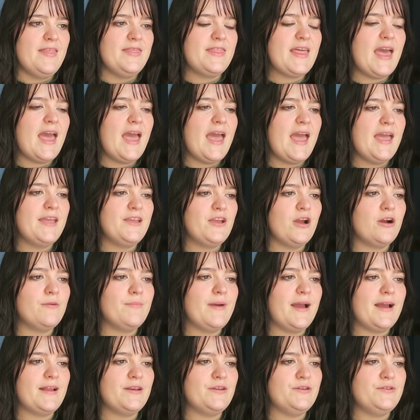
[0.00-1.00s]
There, a young
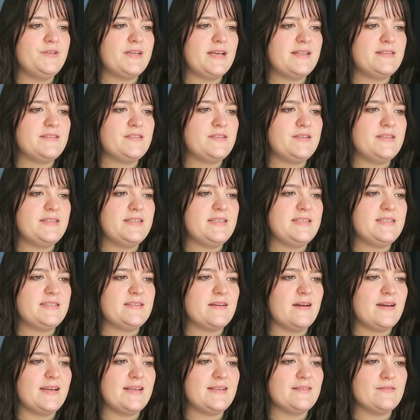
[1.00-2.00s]
man who tends to this
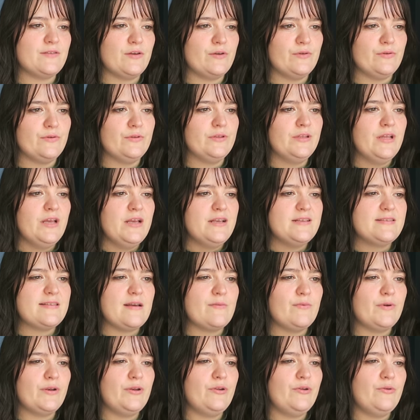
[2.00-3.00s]
dying soul,
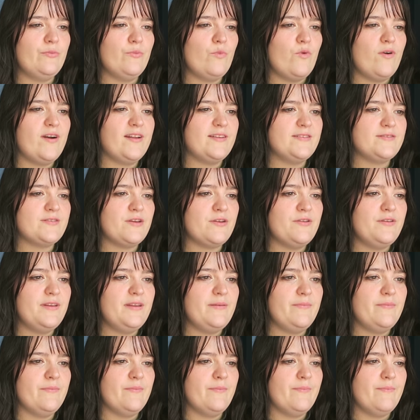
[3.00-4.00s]
someone whom Juan has
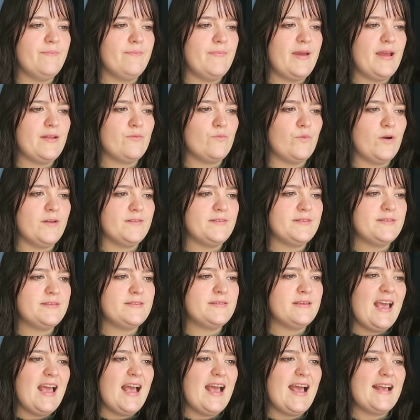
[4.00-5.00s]
only met once.
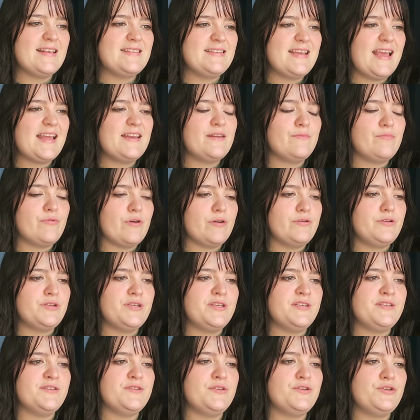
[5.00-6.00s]
As the end
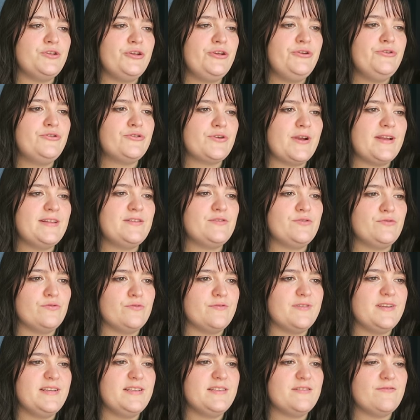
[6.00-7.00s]
approaches, the two trade
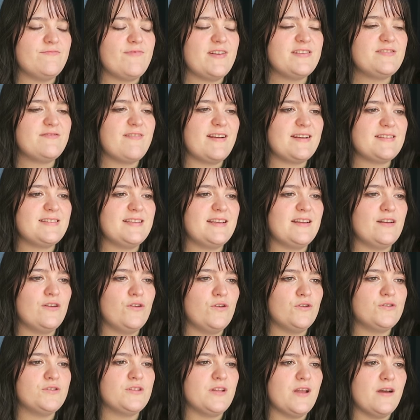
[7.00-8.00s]
stories, resurrecting
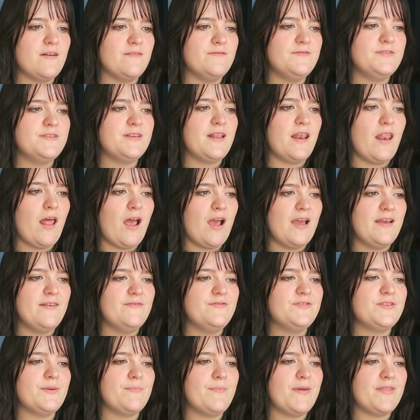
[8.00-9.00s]
lost
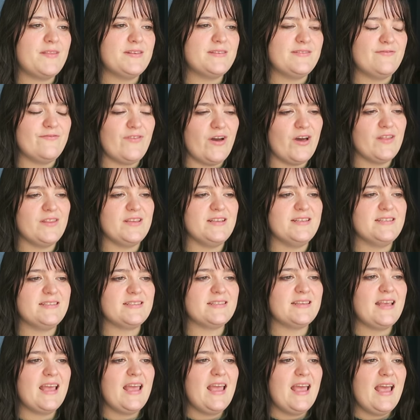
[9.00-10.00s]
lives, mothers and
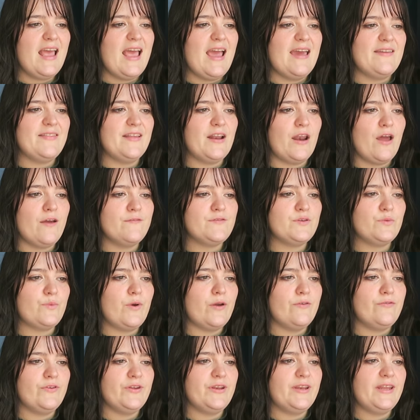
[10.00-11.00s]
fathers, and their lives are
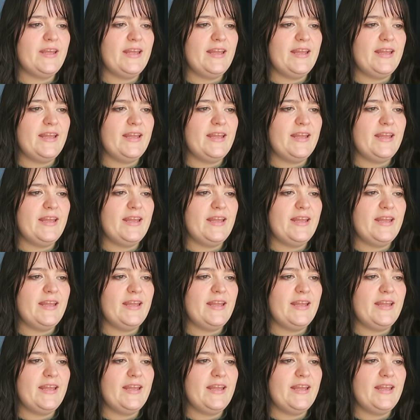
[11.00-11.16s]
woven